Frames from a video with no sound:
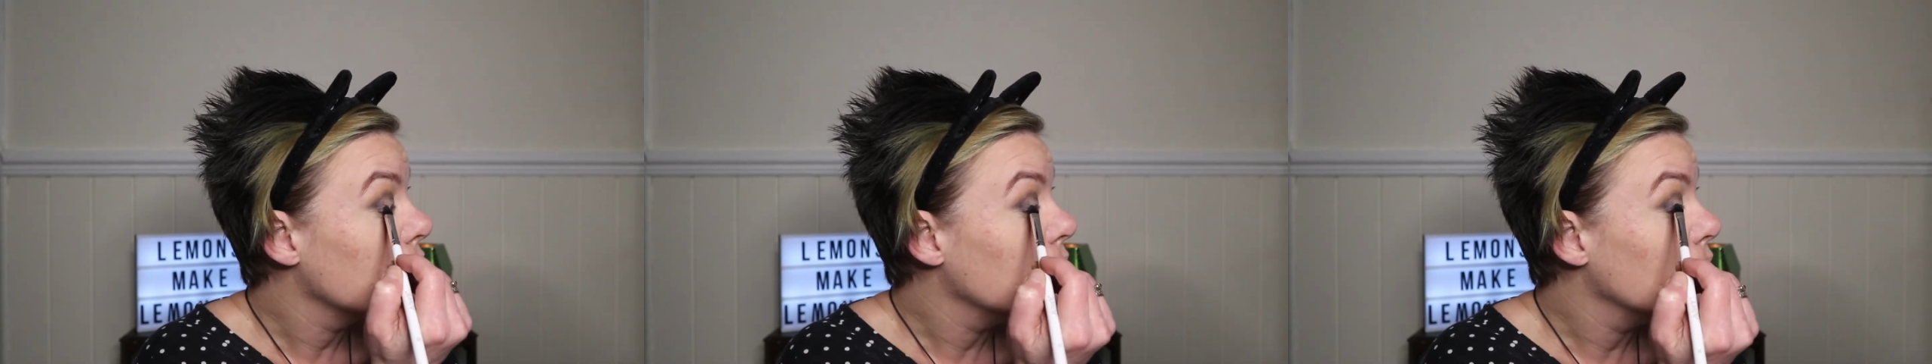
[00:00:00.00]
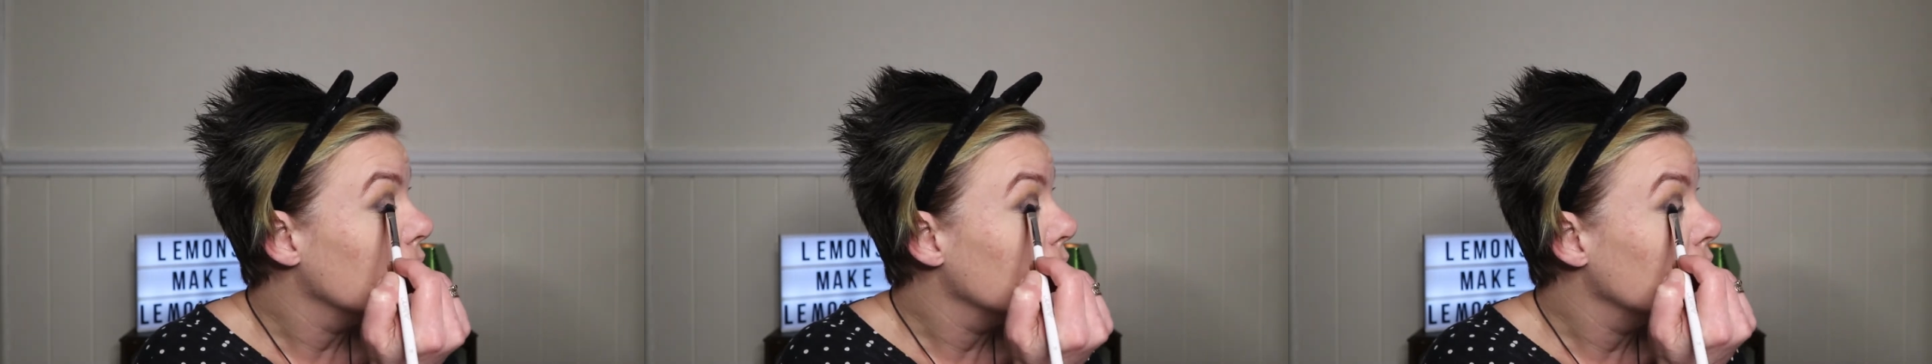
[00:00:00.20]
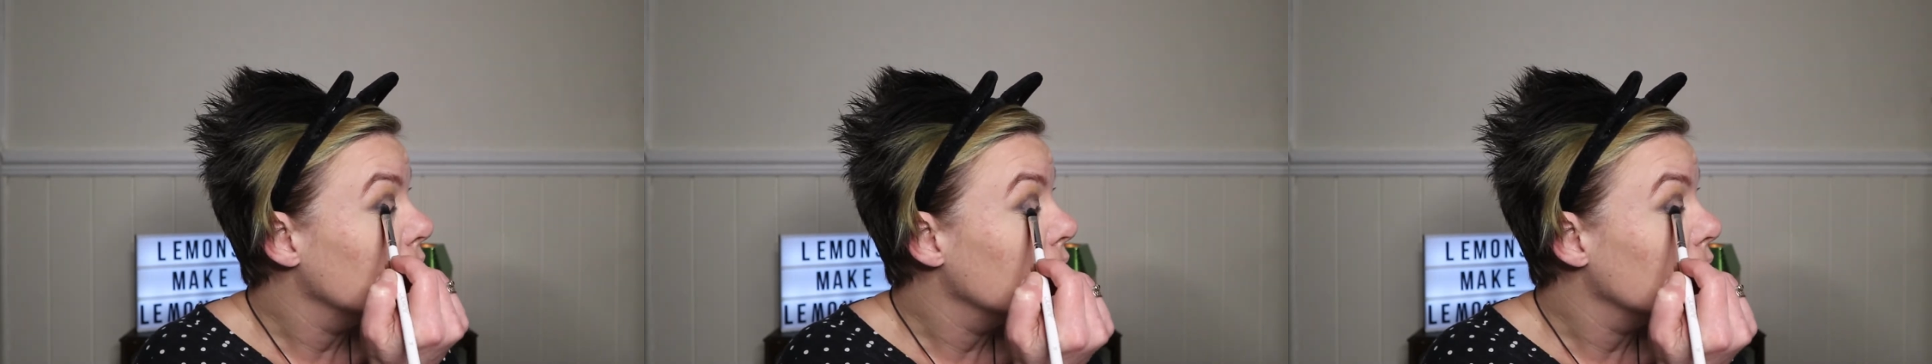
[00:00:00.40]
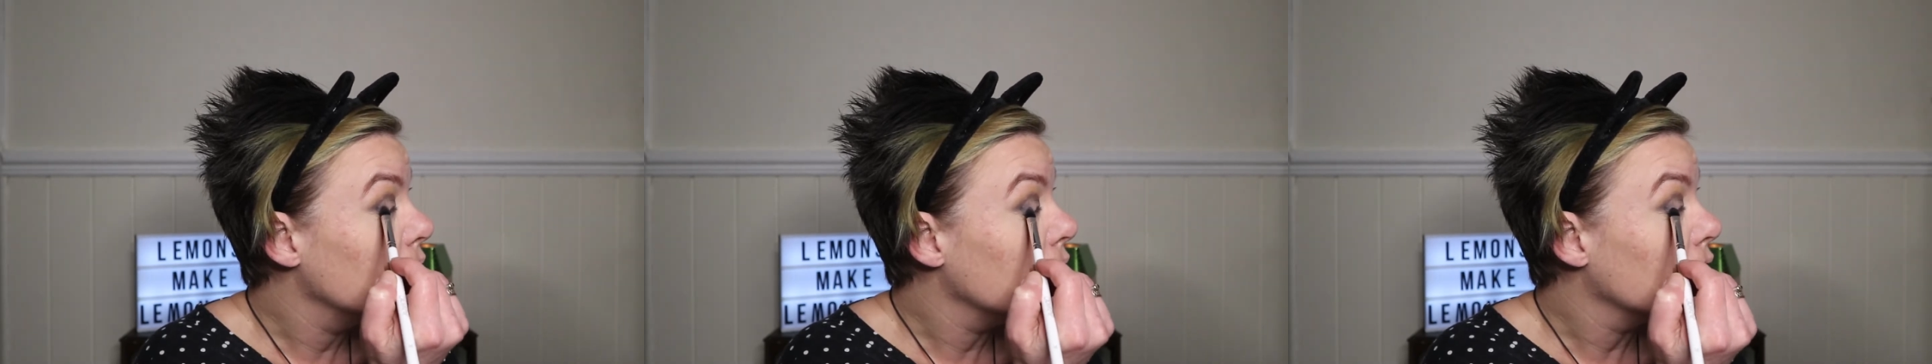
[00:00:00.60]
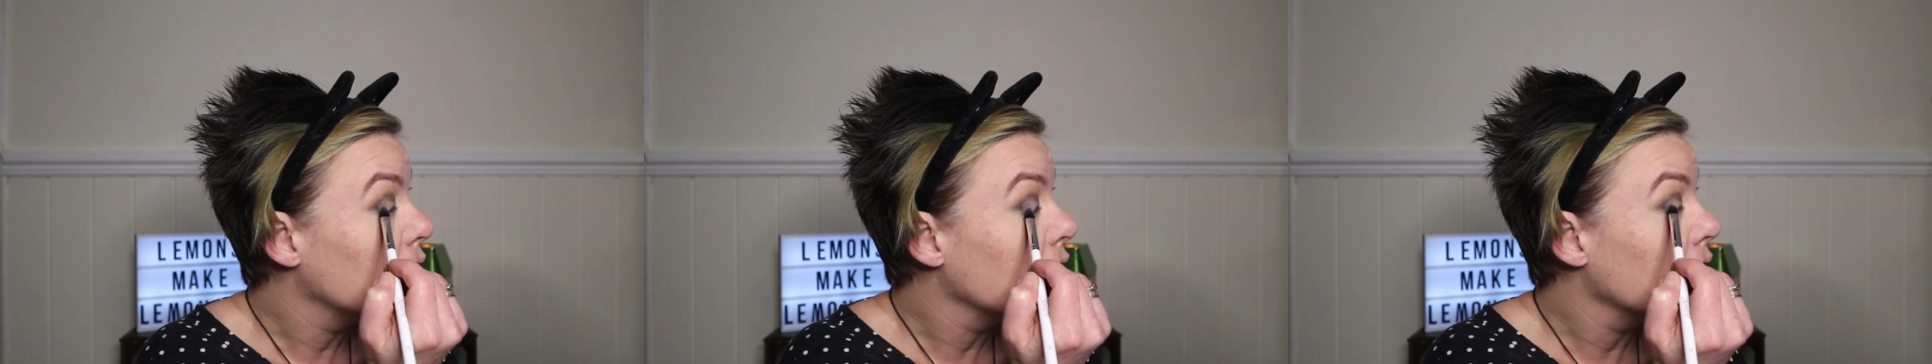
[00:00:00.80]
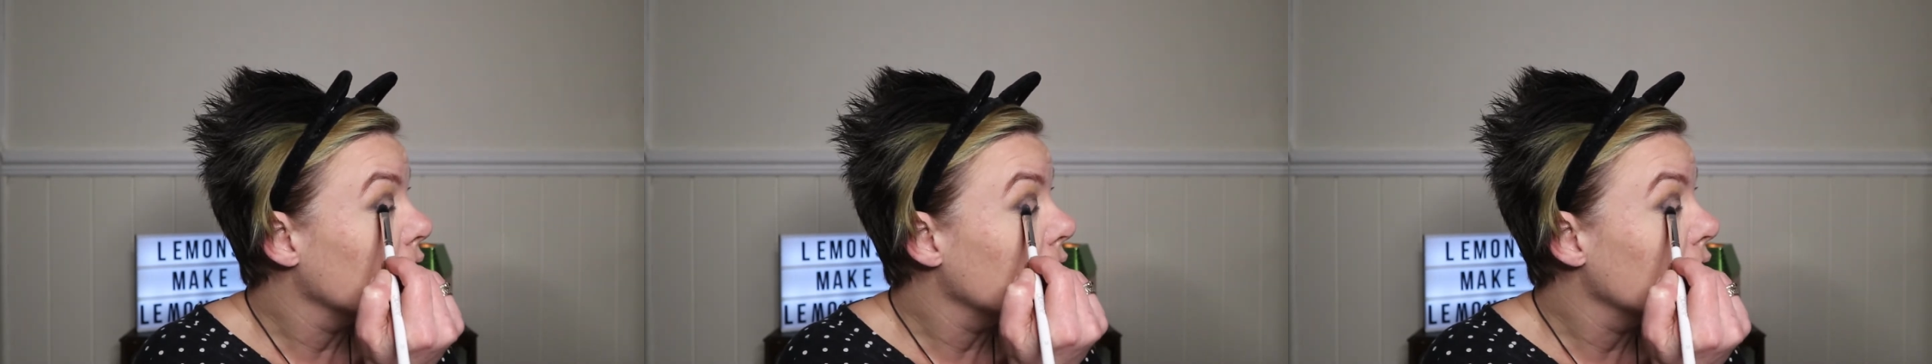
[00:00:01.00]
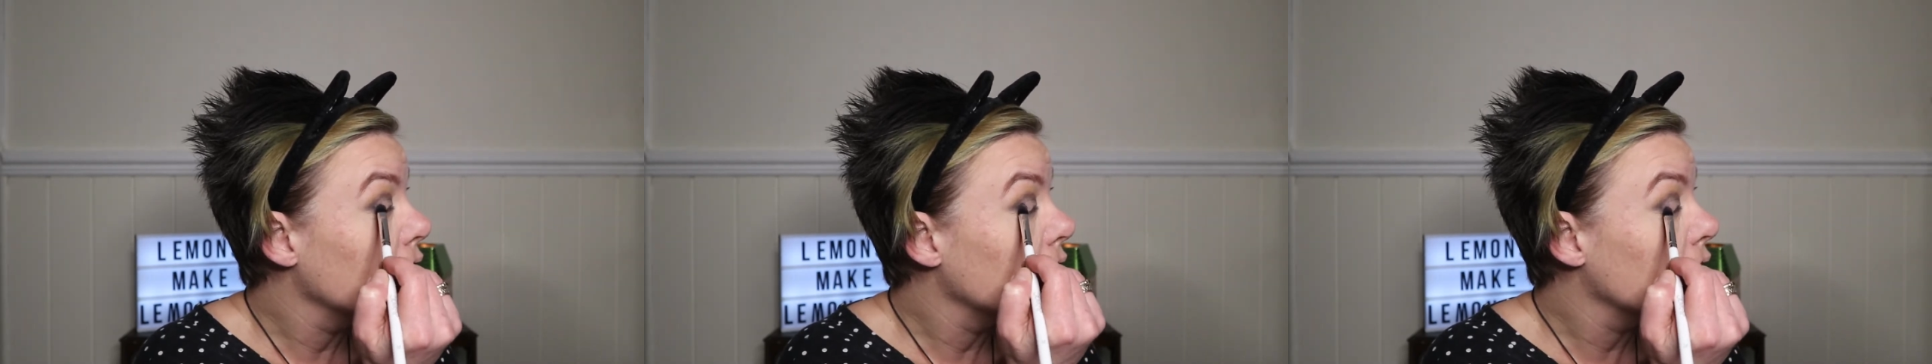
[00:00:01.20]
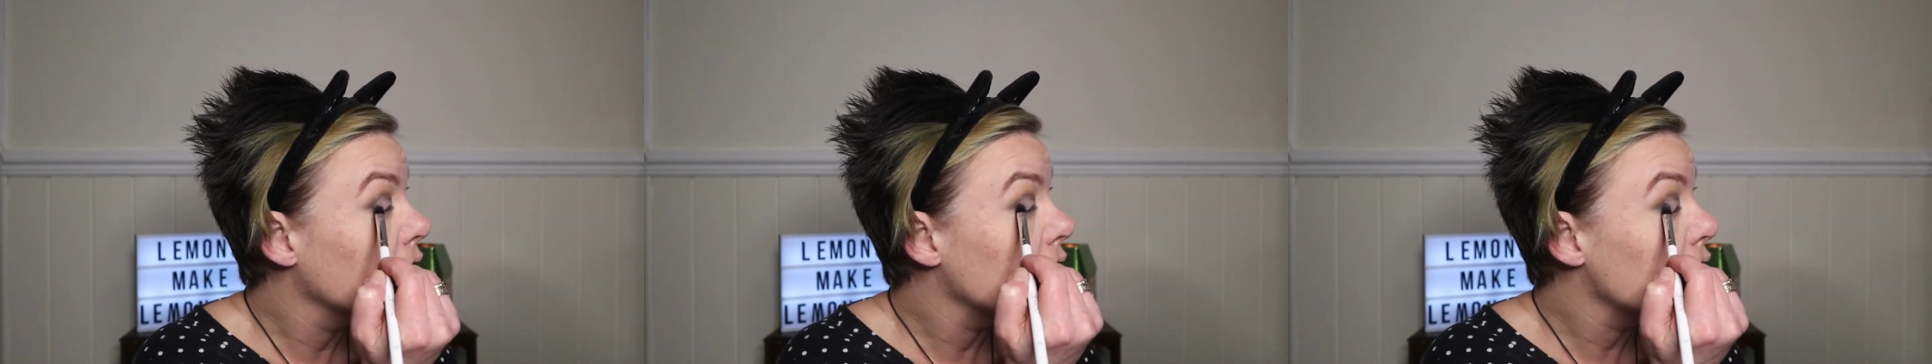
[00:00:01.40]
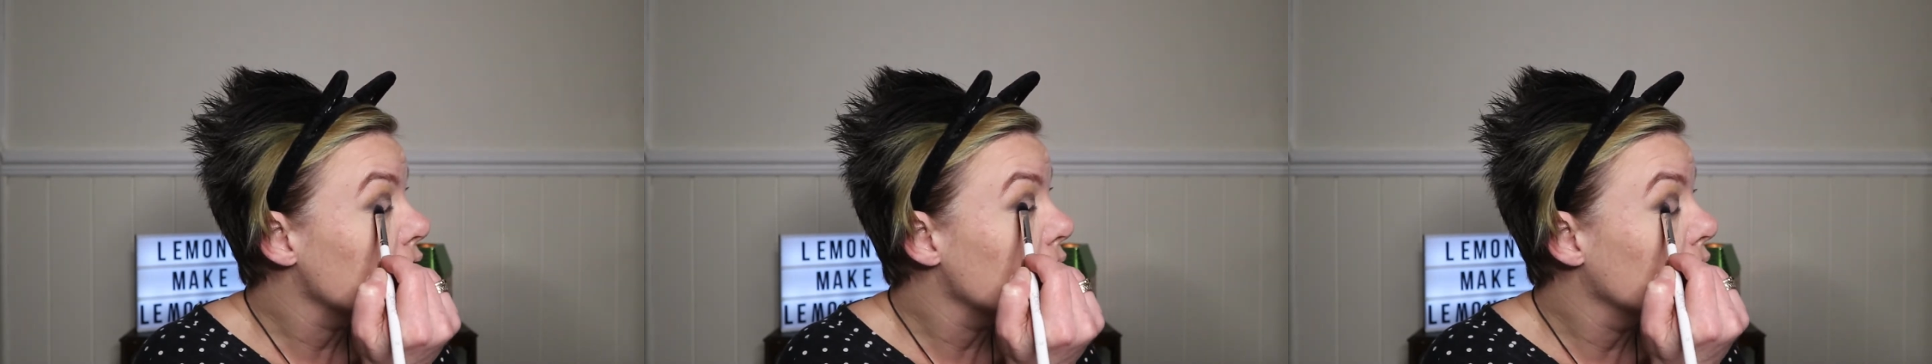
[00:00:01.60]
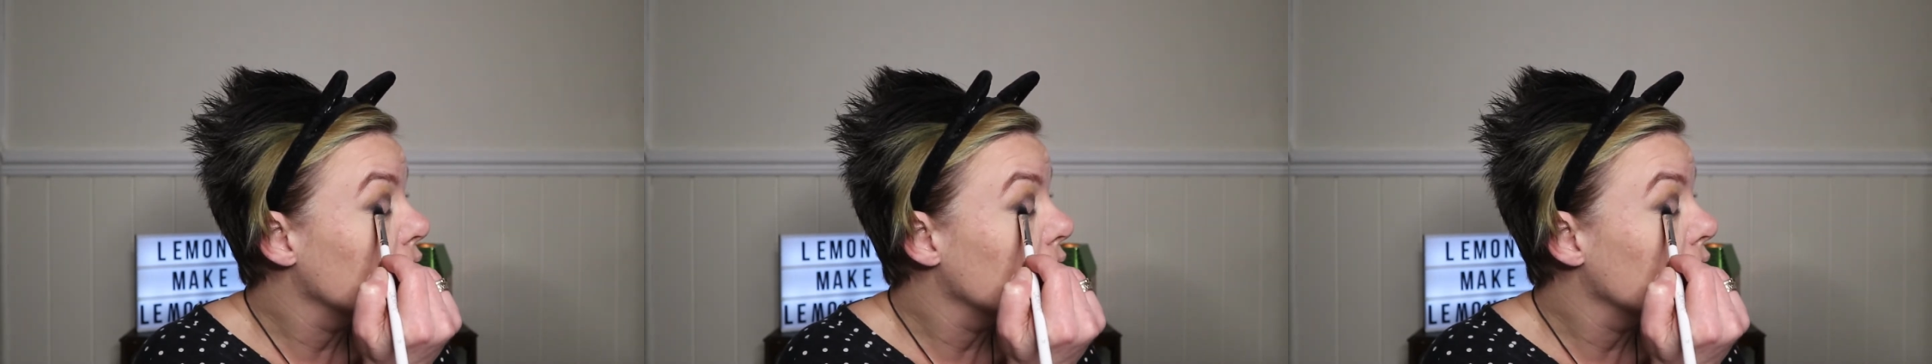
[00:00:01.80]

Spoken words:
Ooh, look at that, that's